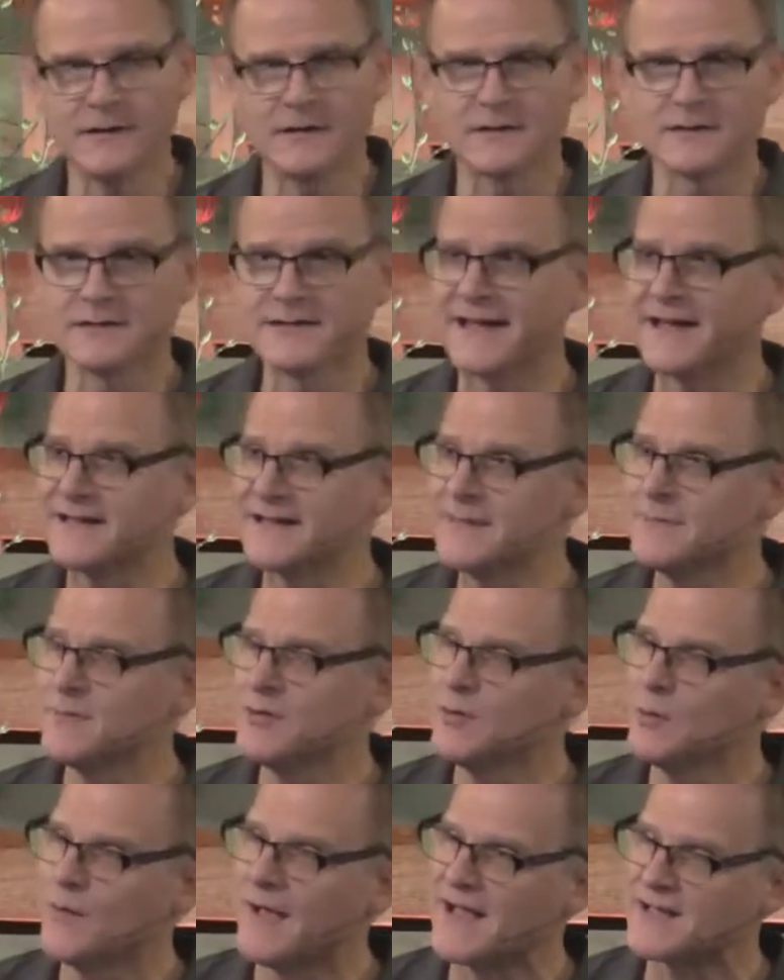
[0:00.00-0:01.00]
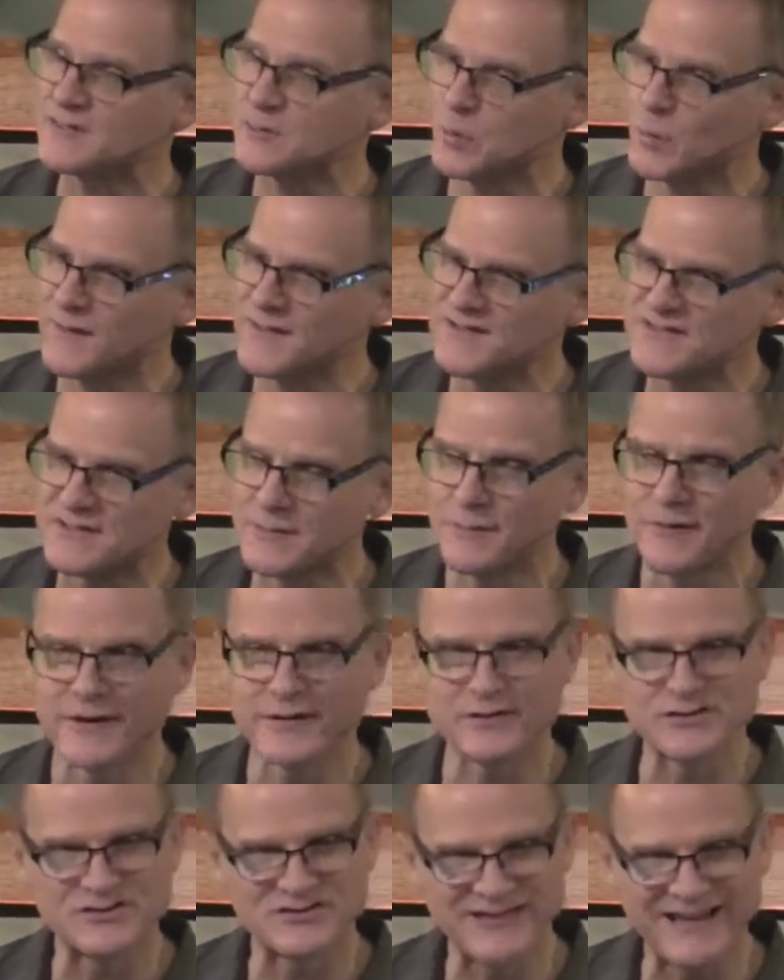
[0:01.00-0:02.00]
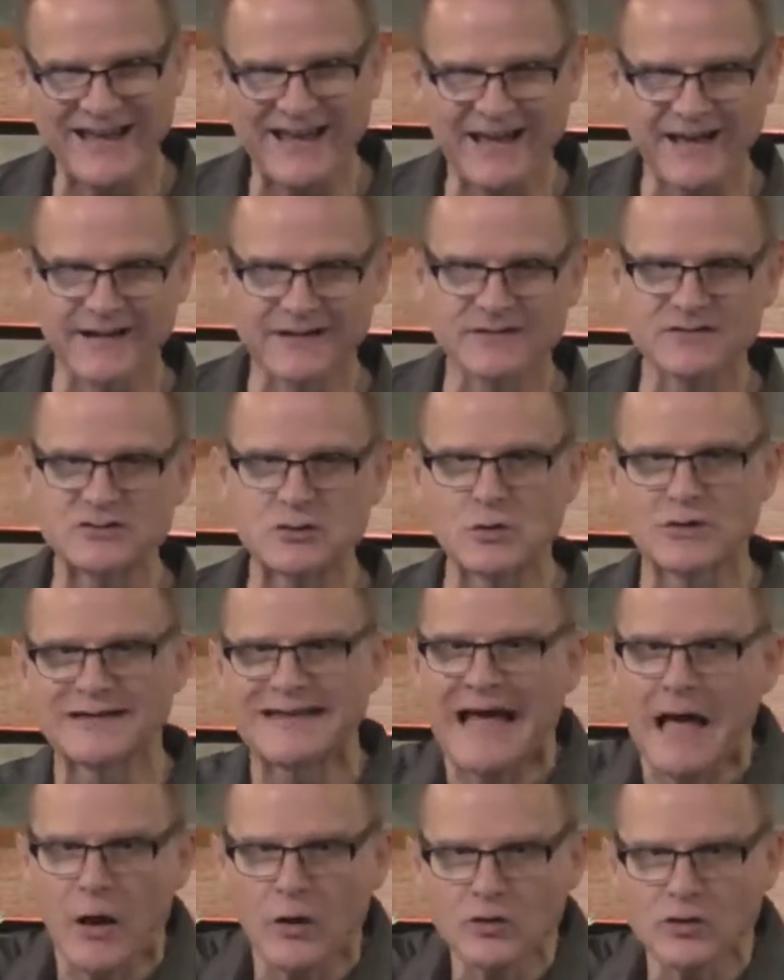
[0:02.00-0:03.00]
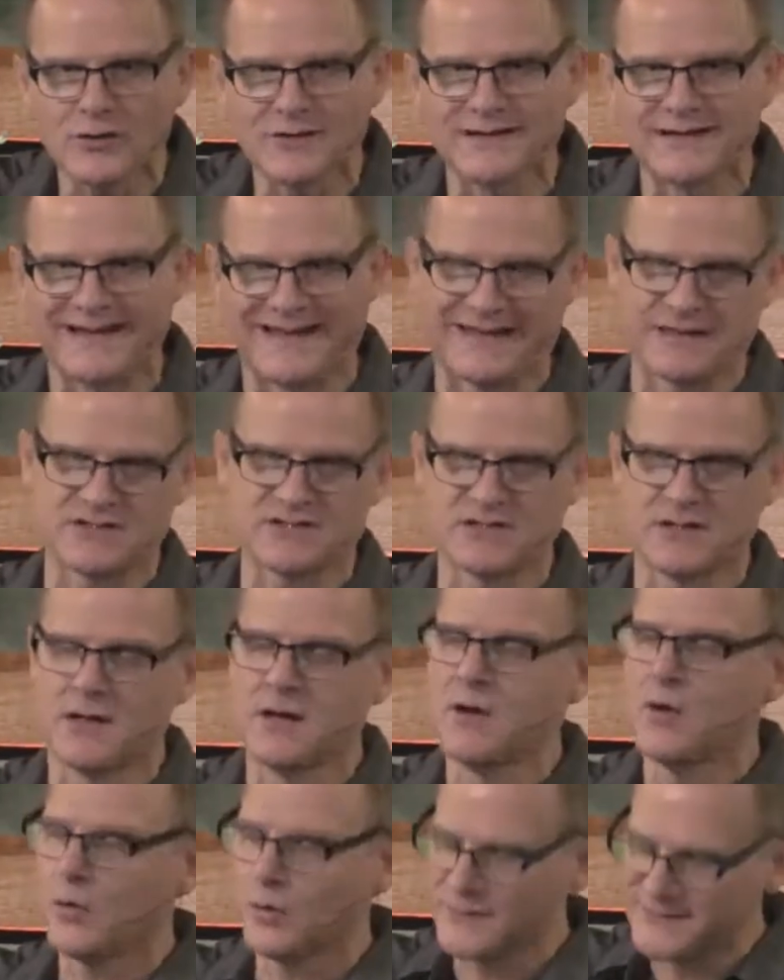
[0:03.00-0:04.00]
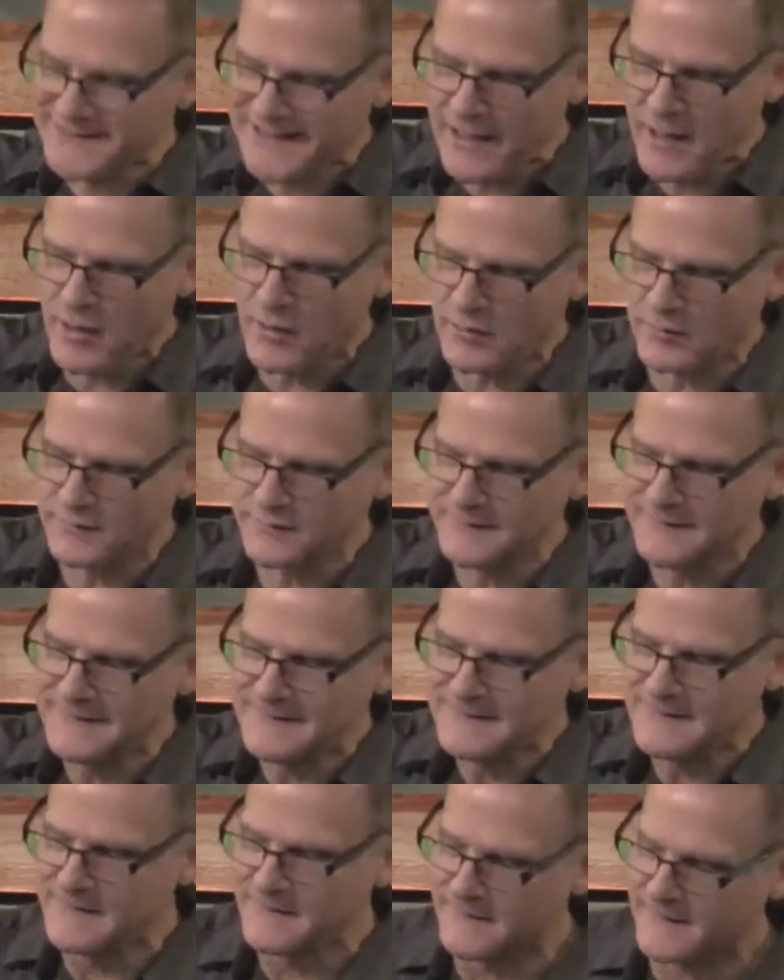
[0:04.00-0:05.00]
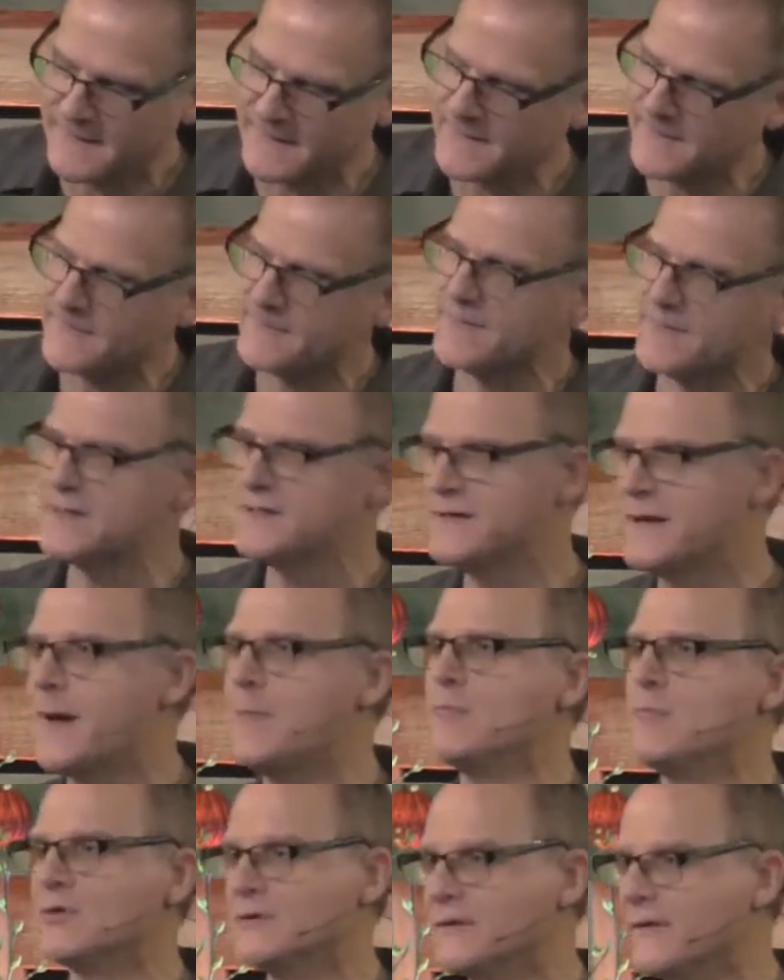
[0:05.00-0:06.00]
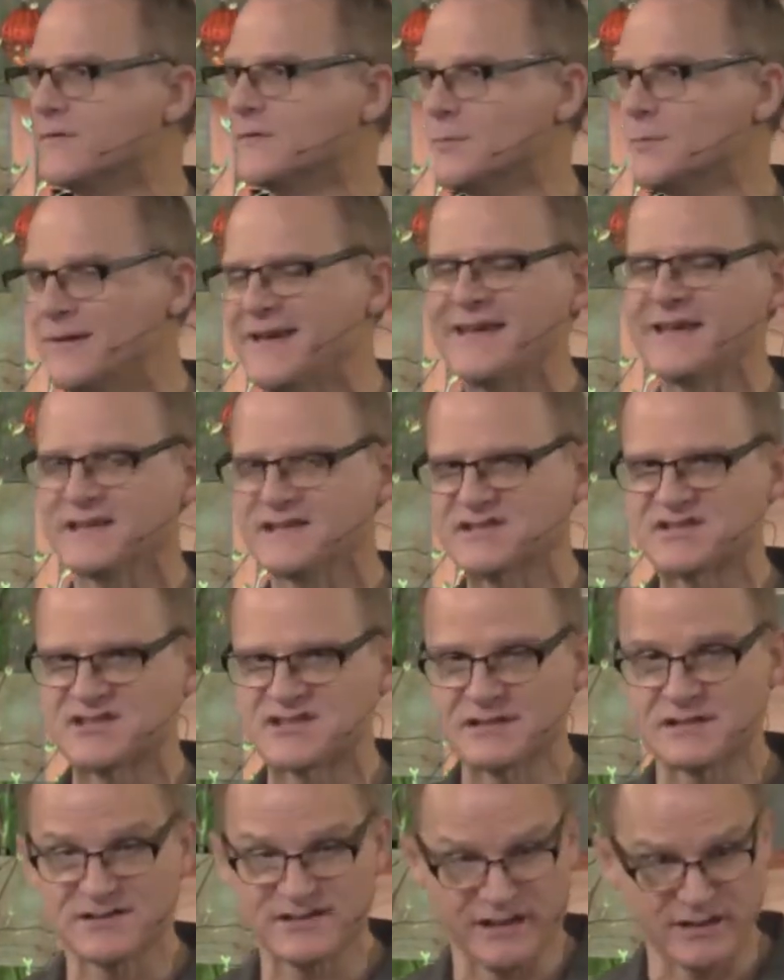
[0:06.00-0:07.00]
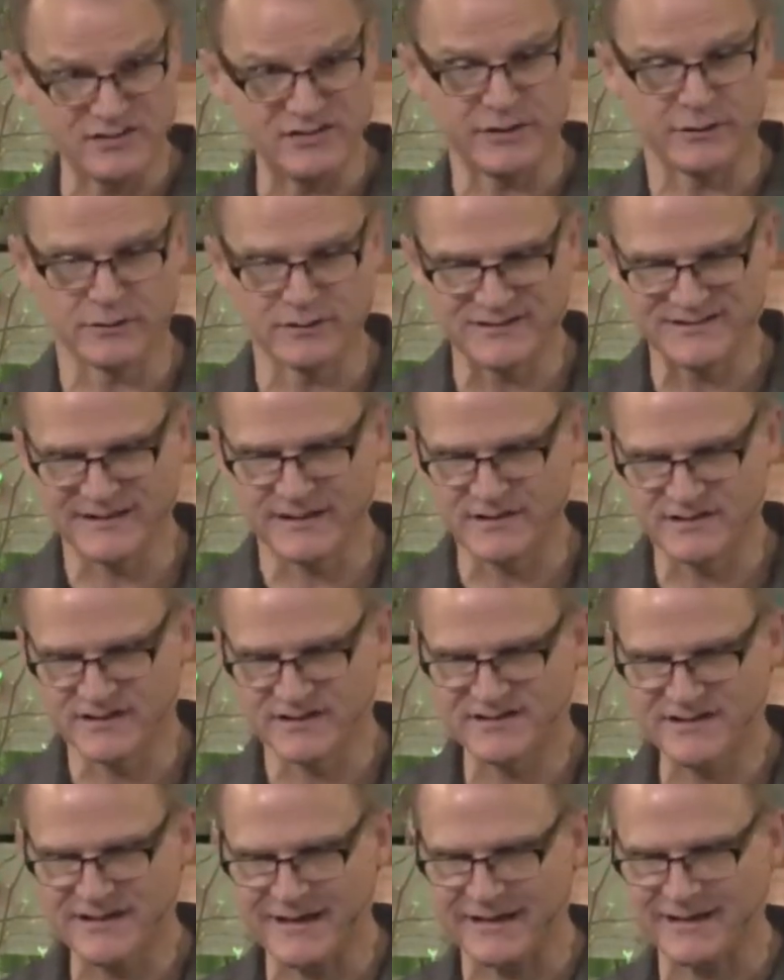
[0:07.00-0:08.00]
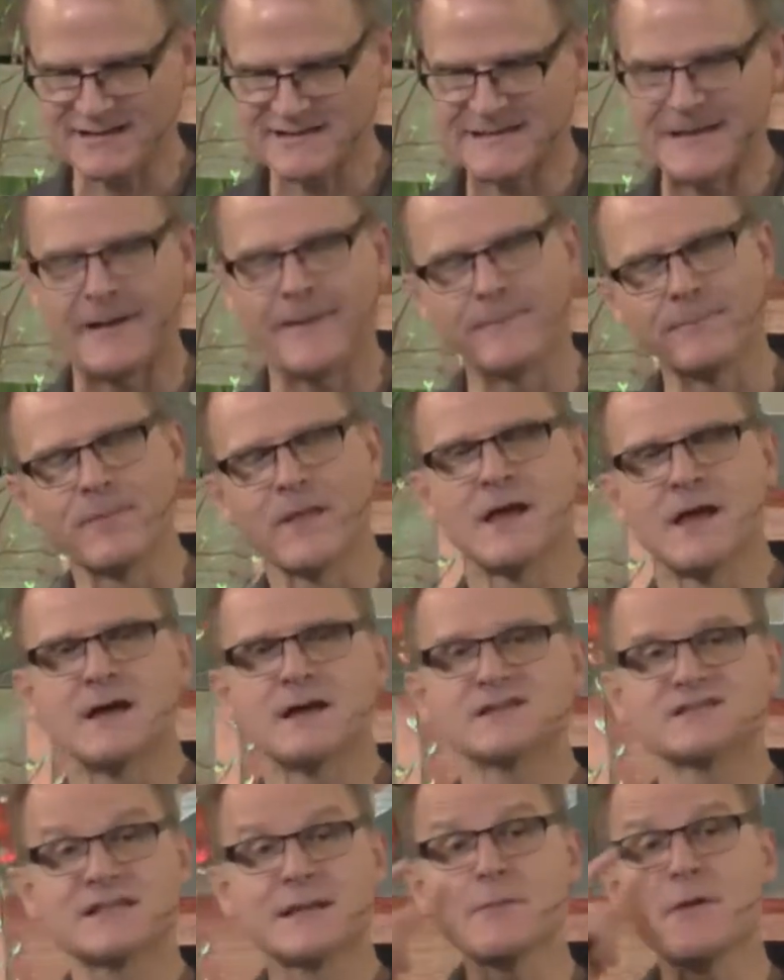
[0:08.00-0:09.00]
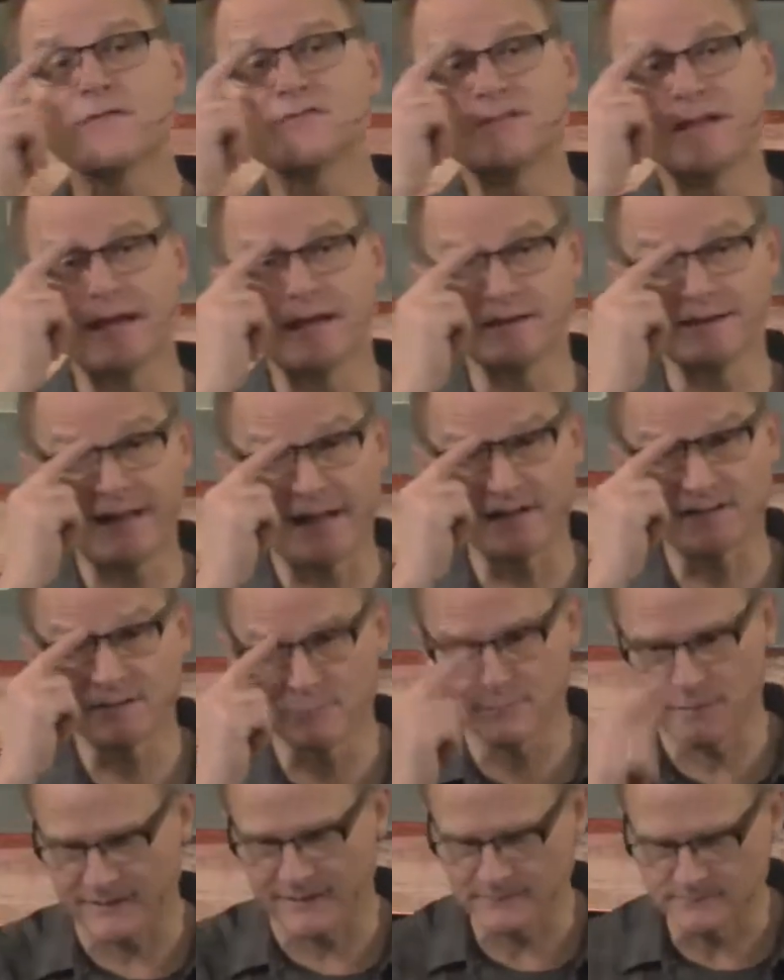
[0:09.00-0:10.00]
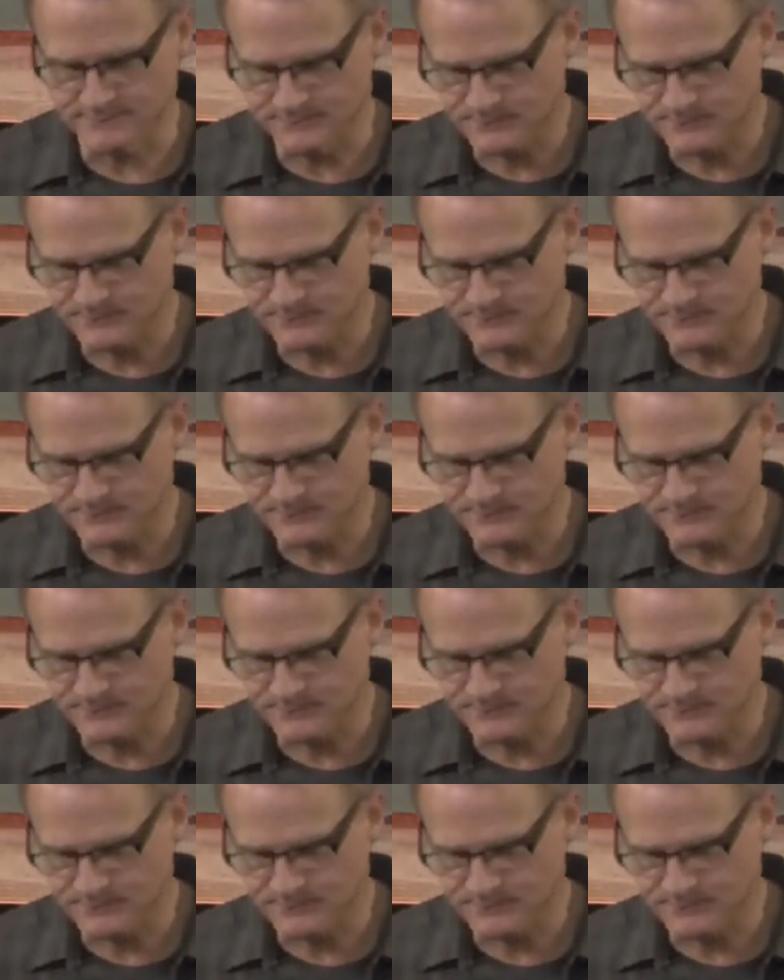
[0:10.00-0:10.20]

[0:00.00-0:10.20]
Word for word: Let him who has wisdom understand to calculate or count uh, the number of the beast, 666. Now, some have taken that to mean